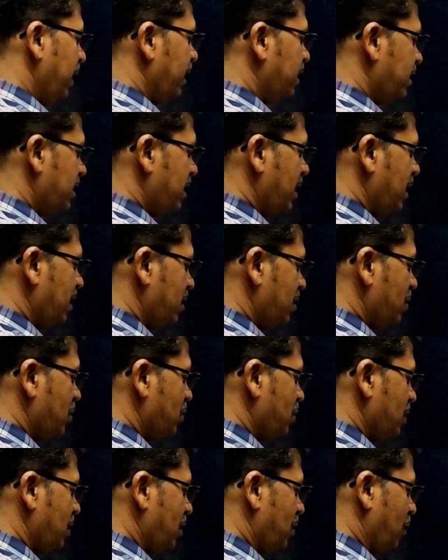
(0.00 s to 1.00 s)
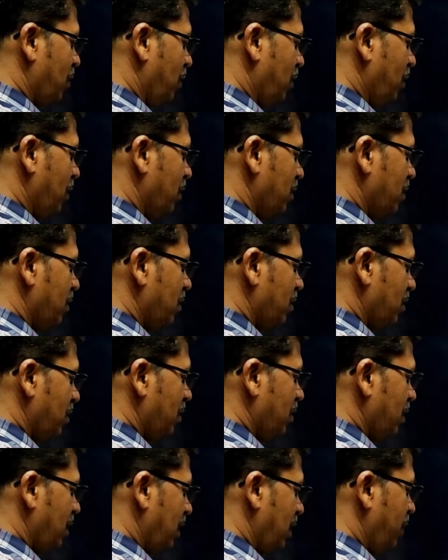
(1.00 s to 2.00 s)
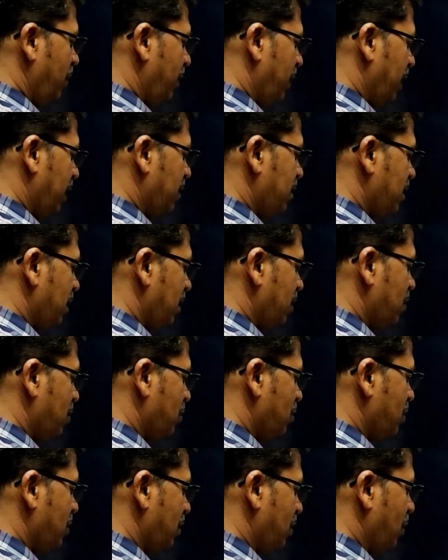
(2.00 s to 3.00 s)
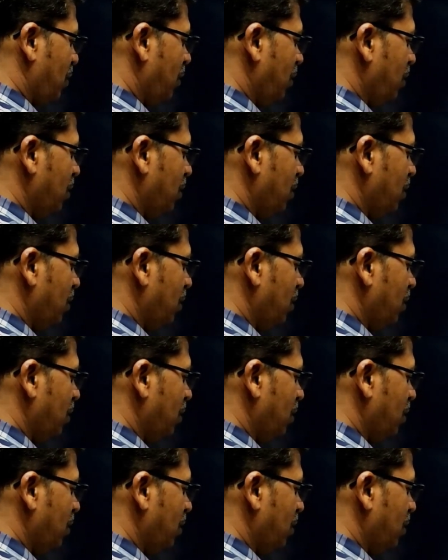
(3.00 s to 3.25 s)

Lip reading: x tends to 0. Limit x tends to 0.